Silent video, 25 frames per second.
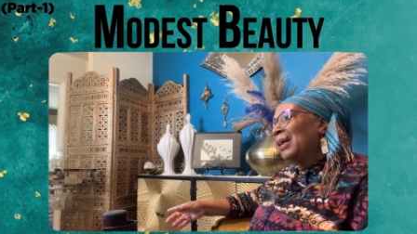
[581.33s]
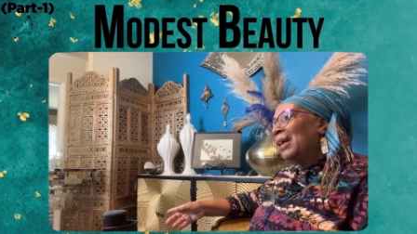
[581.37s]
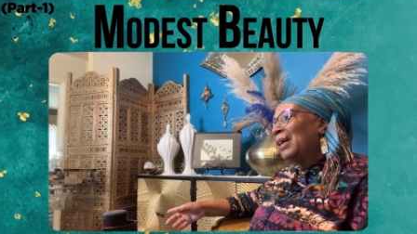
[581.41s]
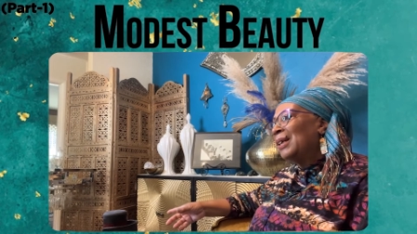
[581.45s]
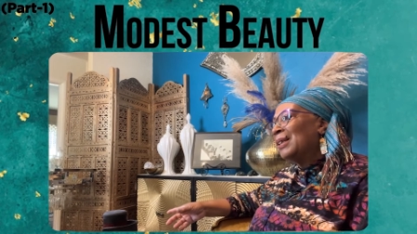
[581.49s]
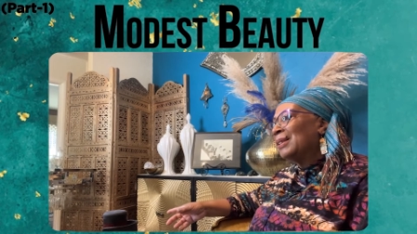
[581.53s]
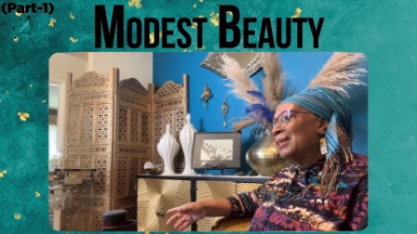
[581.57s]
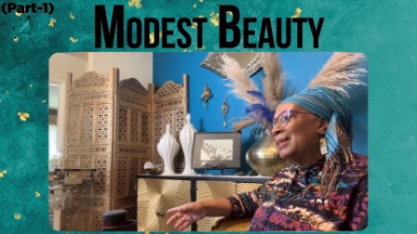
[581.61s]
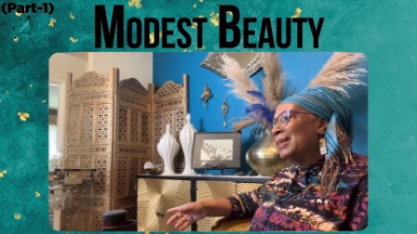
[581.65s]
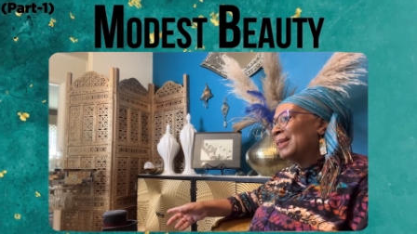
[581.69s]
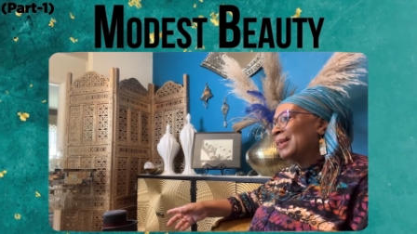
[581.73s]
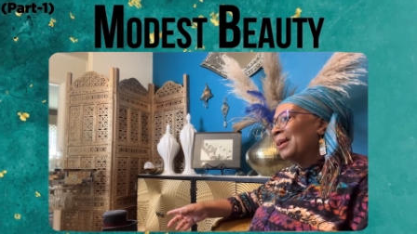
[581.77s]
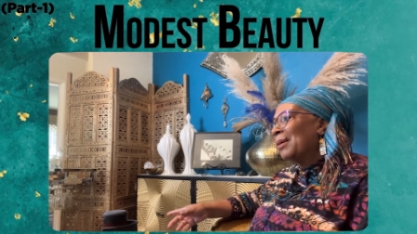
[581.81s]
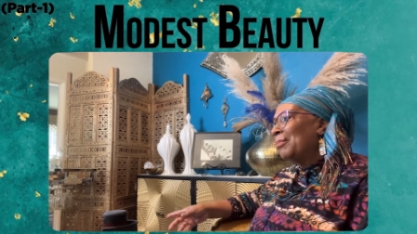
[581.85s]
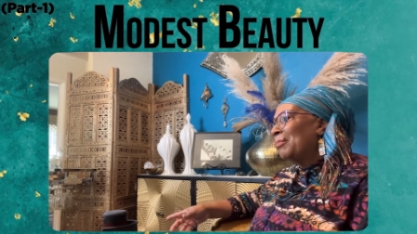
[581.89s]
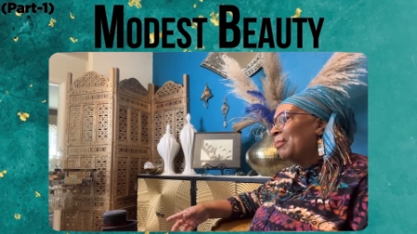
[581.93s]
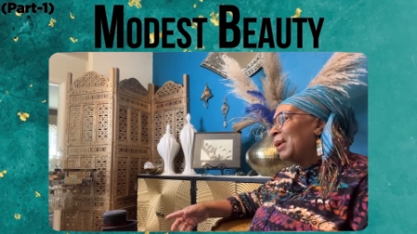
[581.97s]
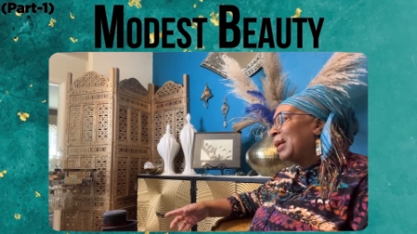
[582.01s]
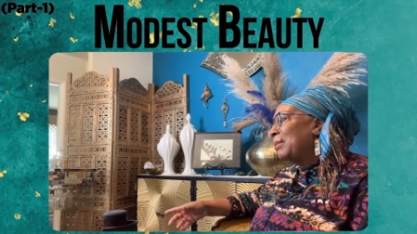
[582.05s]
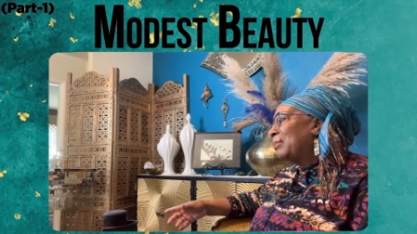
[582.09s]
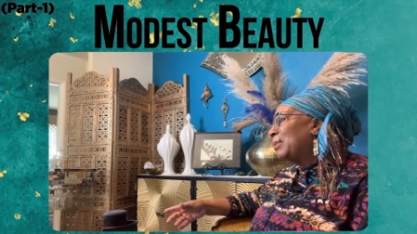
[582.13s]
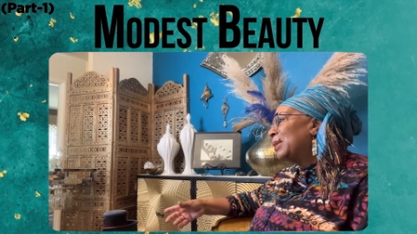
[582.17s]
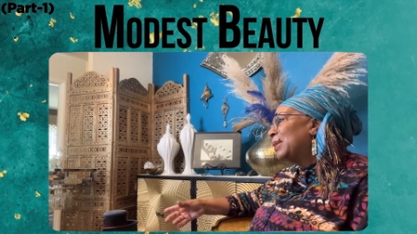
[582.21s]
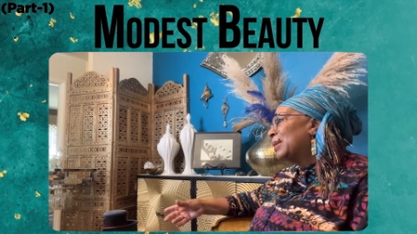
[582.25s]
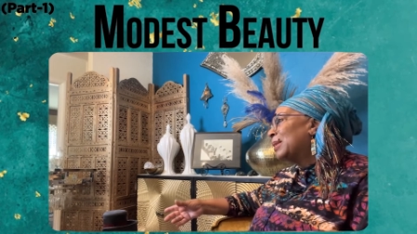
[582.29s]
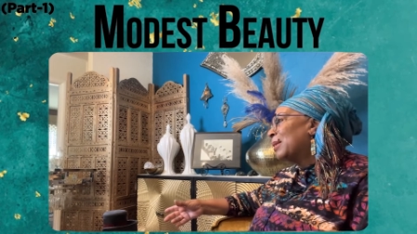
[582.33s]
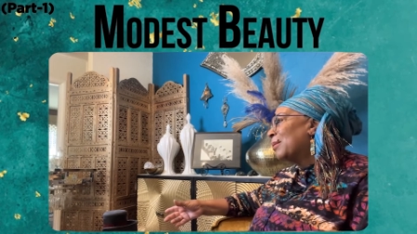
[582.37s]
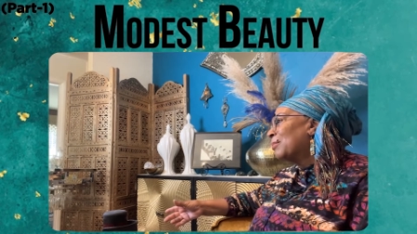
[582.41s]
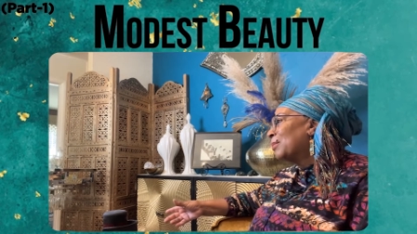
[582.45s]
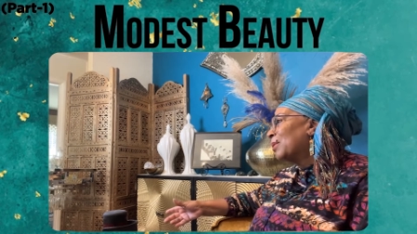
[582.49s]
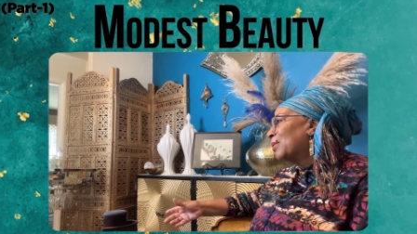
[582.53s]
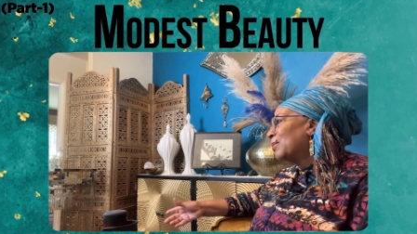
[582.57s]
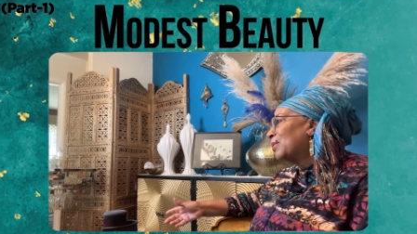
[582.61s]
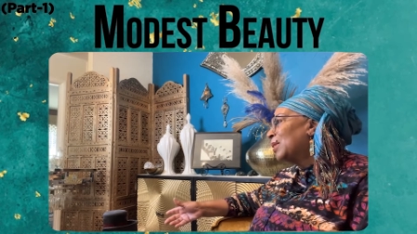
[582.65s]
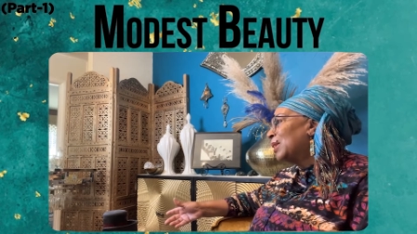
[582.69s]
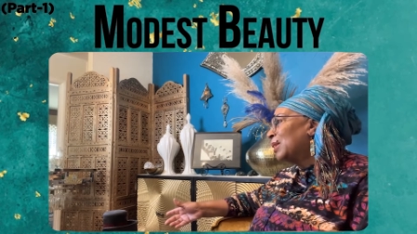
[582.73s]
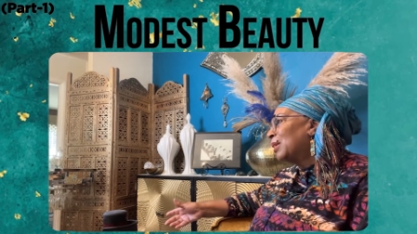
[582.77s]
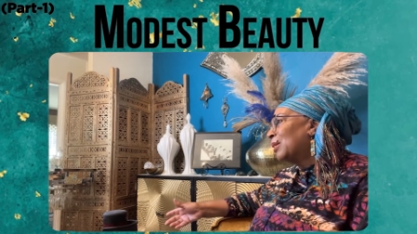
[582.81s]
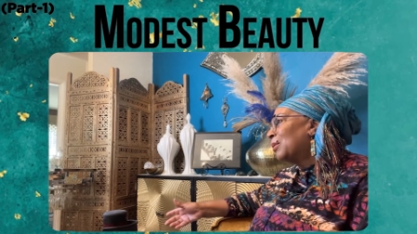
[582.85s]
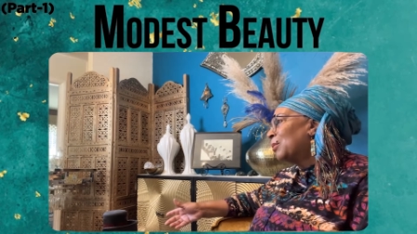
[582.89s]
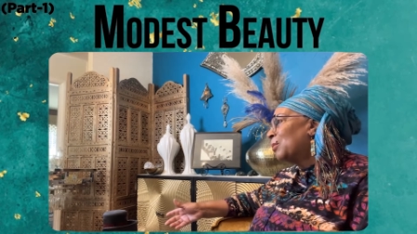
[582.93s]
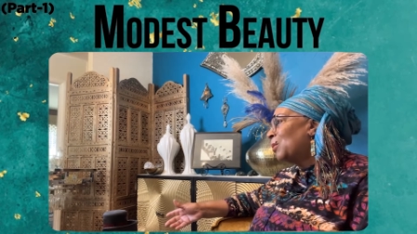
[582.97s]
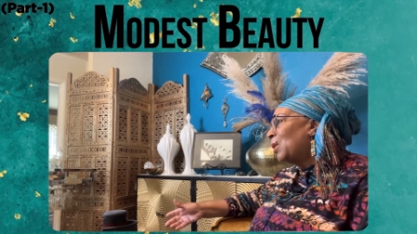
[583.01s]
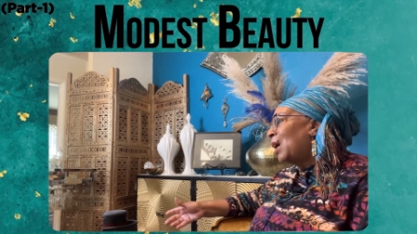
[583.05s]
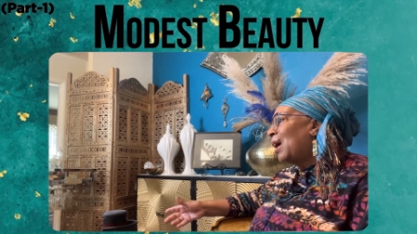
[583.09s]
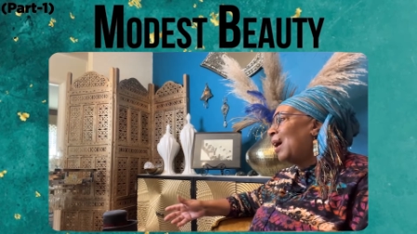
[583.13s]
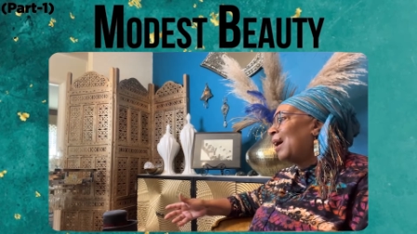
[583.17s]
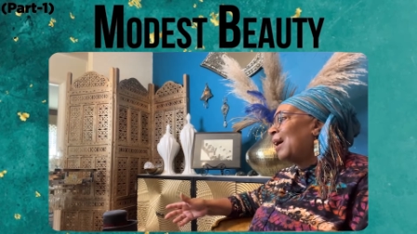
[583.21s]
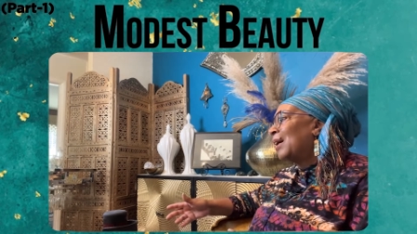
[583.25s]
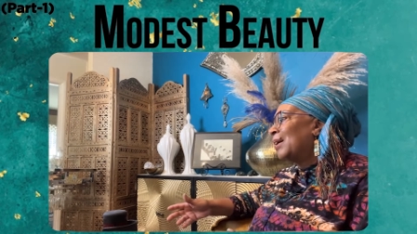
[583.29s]
and some maybe some of their
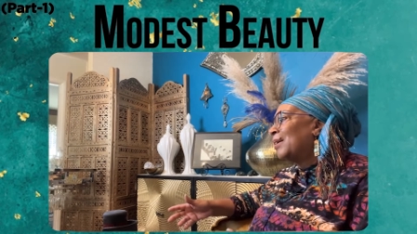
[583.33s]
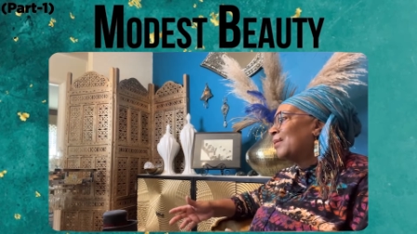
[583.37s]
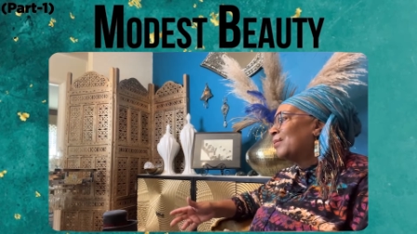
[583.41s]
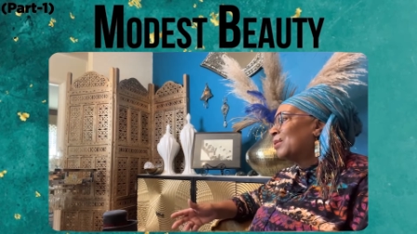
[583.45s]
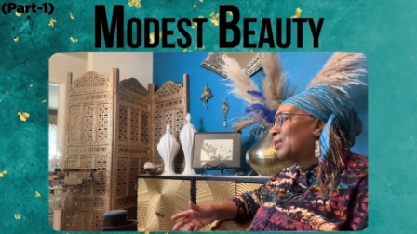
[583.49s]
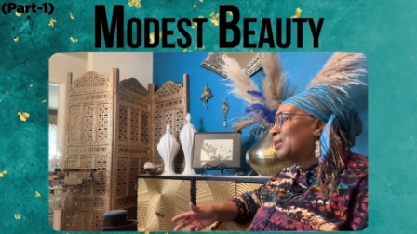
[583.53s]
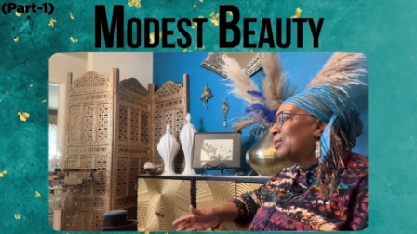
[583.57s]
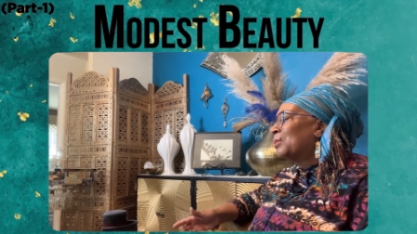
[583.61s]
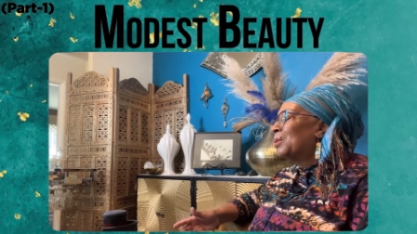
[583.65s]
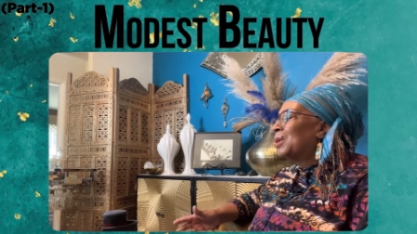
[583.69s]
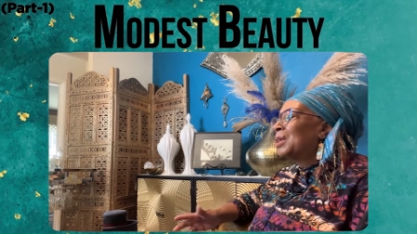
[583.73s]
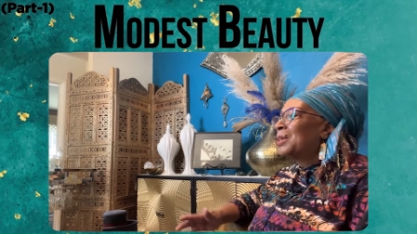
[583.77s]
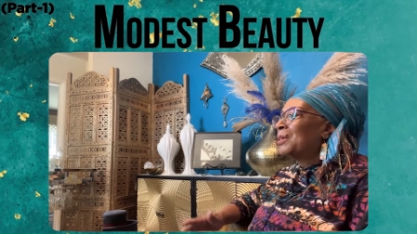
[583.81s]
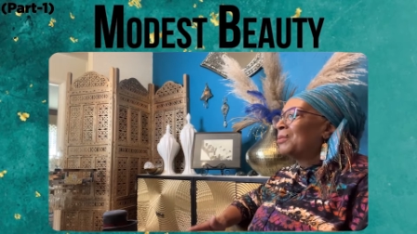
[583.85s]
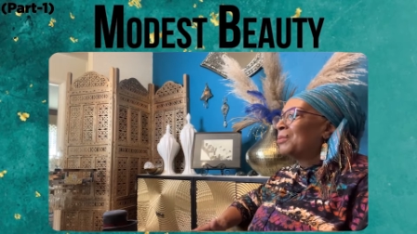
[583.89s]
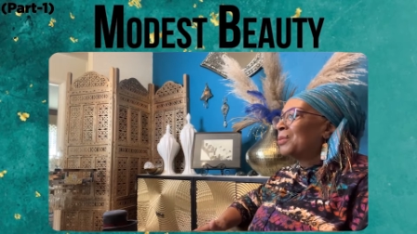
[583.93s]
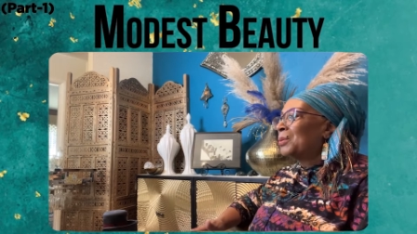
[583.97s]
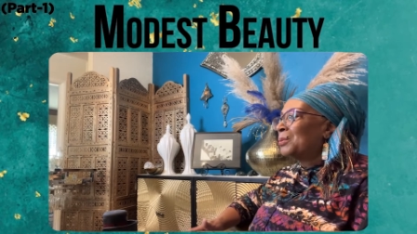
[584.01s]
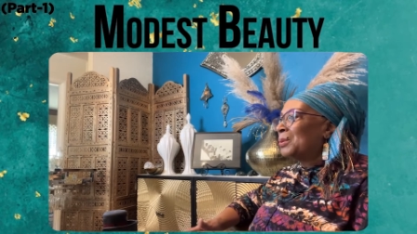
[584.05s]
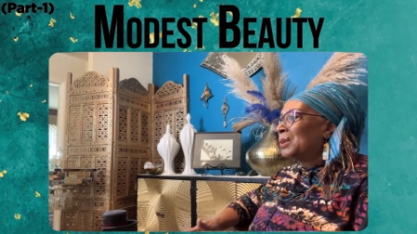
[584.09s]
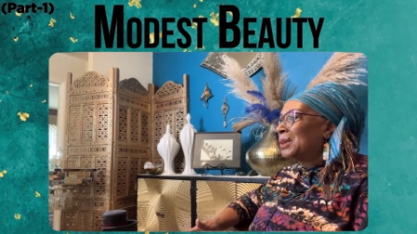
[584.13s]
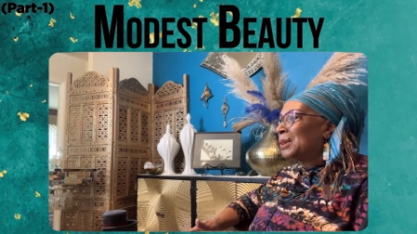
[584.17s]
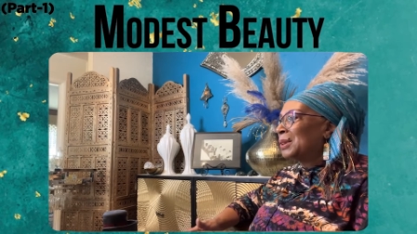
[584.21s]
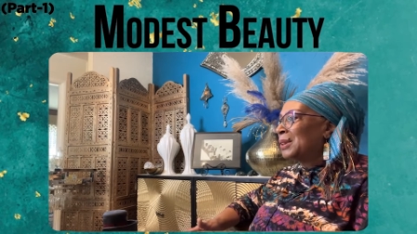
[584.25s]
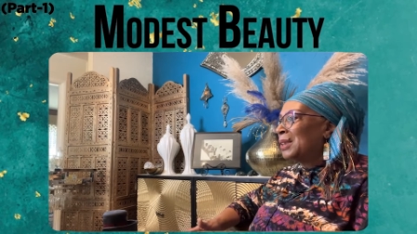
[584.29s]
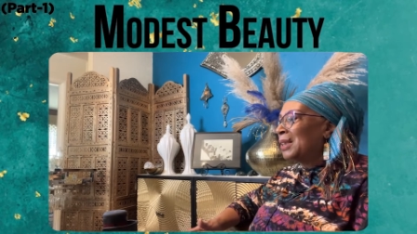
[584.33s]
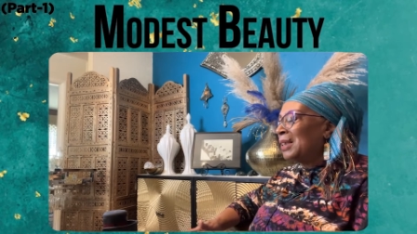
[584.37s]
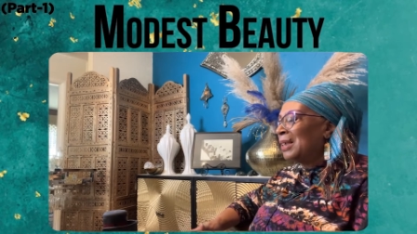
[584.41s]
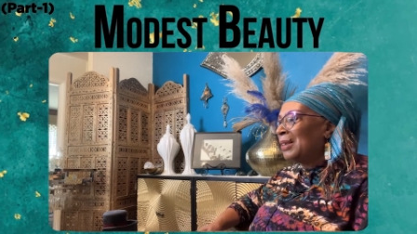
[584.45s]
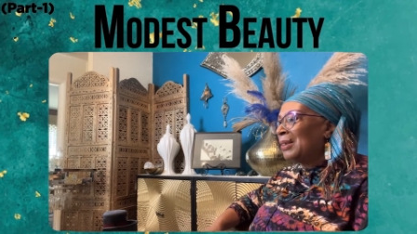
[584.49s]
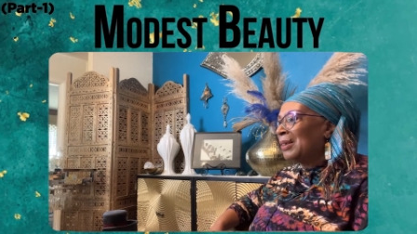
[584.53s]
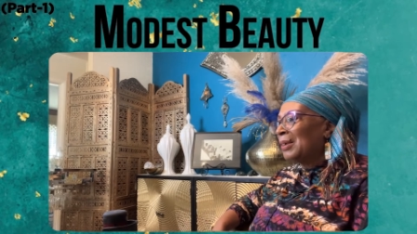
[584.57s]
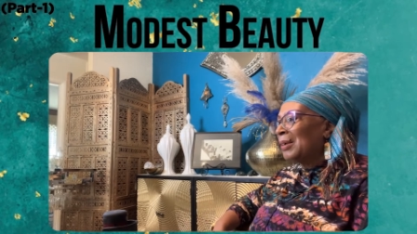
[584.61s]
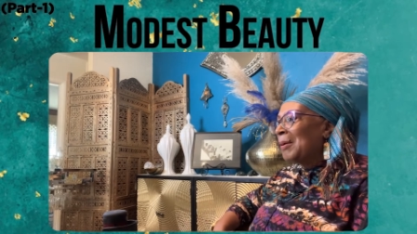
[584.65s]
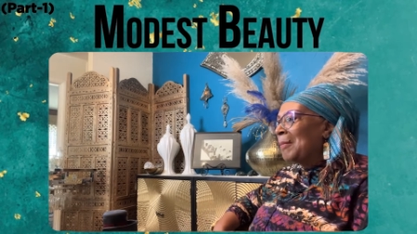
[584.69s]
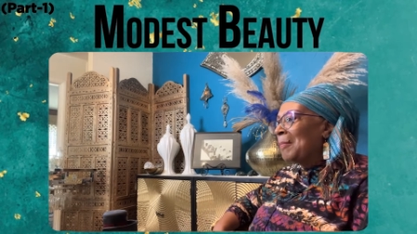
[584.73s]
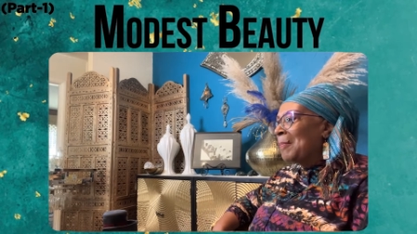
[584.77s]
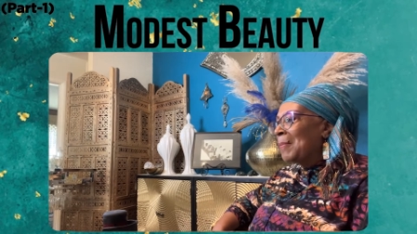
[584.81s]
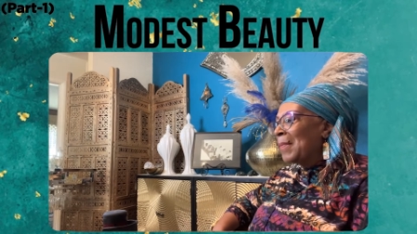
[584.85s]
wives or whatever was there.